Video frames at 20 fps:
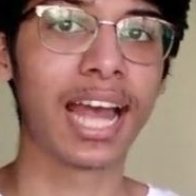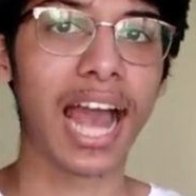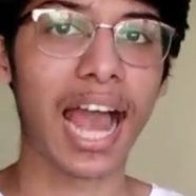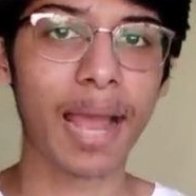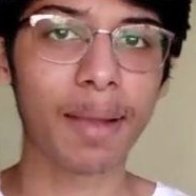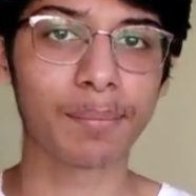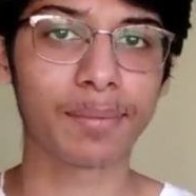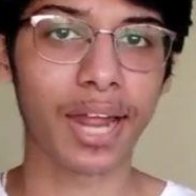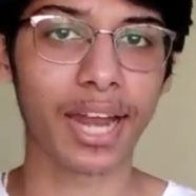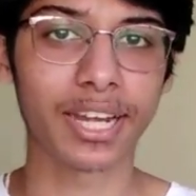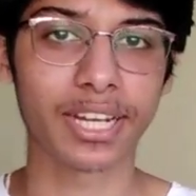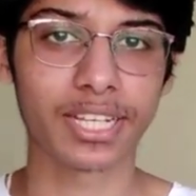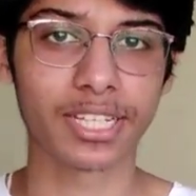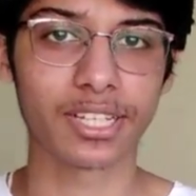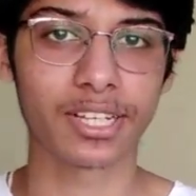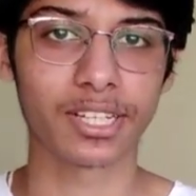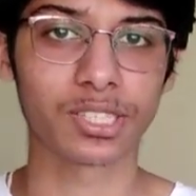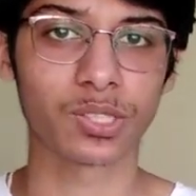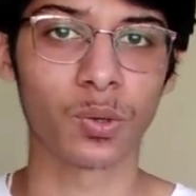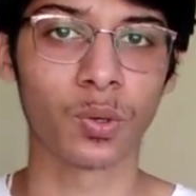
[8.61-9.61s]
I am 19
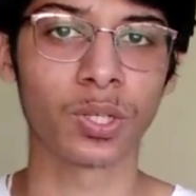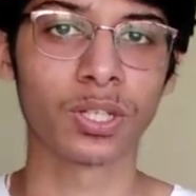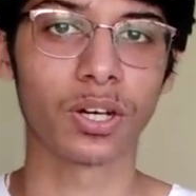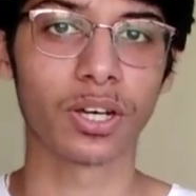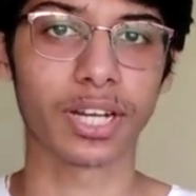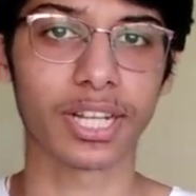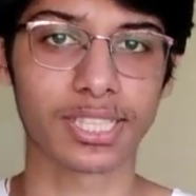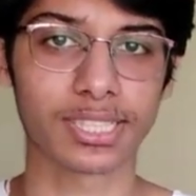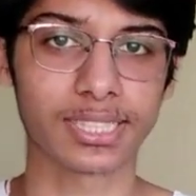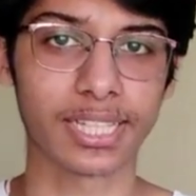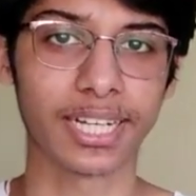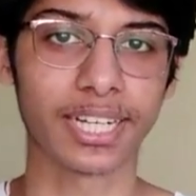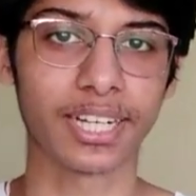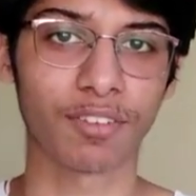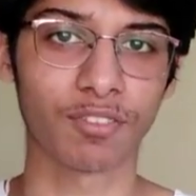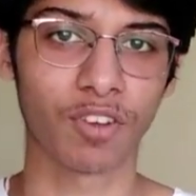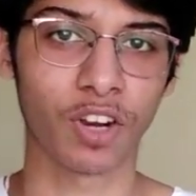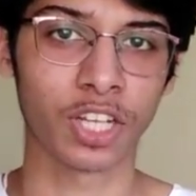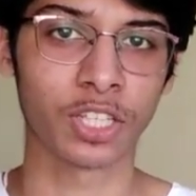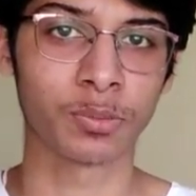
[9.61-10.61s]
years old, a resident
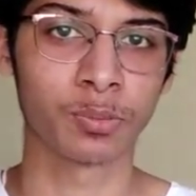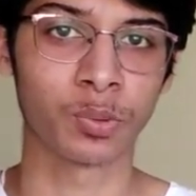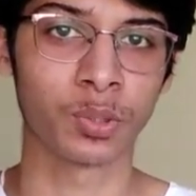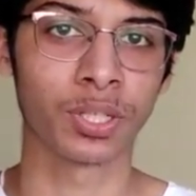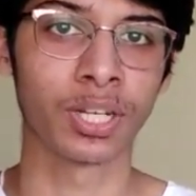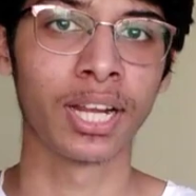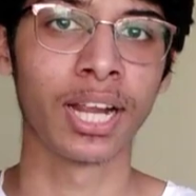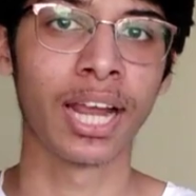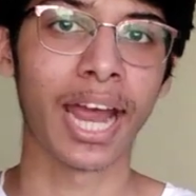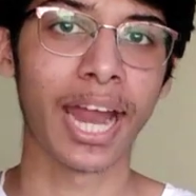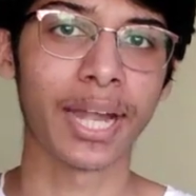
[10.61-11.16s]
of Lalitpur,